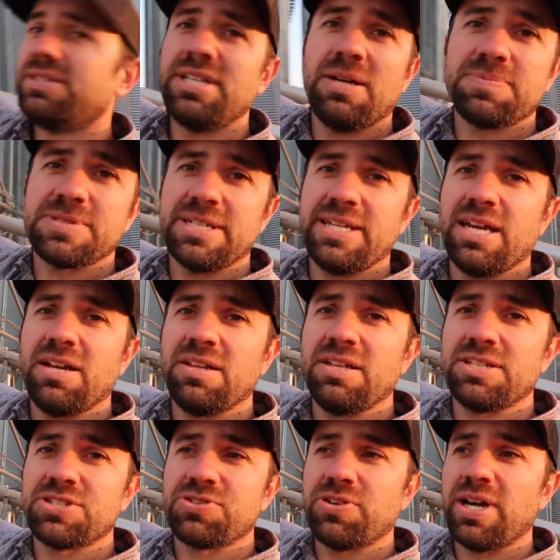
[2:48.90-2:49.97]
dumps it down in
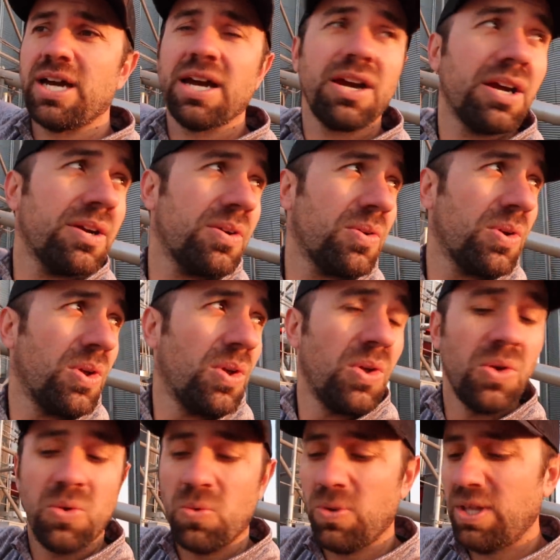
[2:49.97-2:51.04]
this dryer.
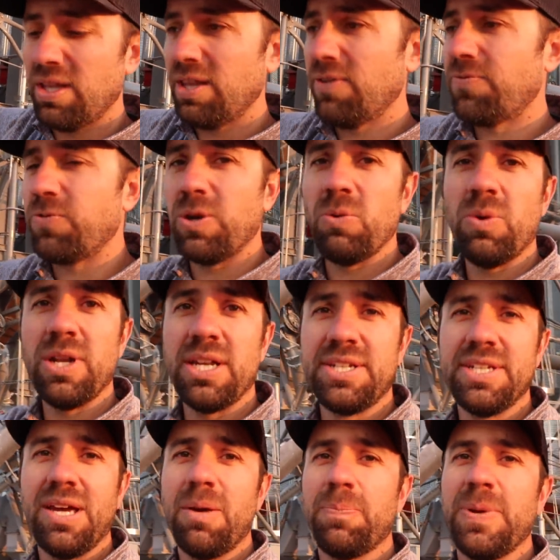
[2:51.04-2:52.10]
Well, if we want to
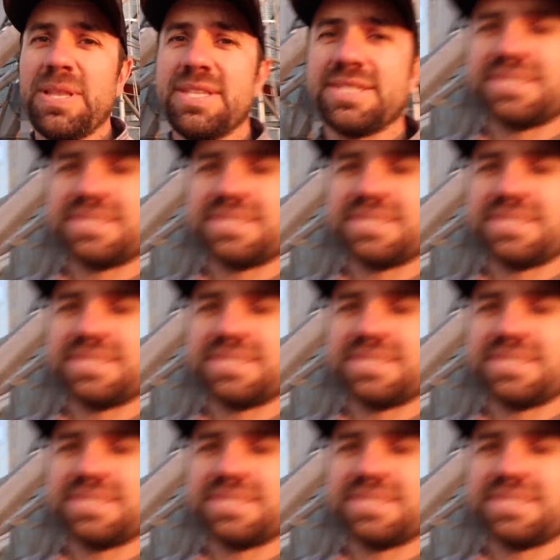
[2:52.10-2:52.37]
dump at the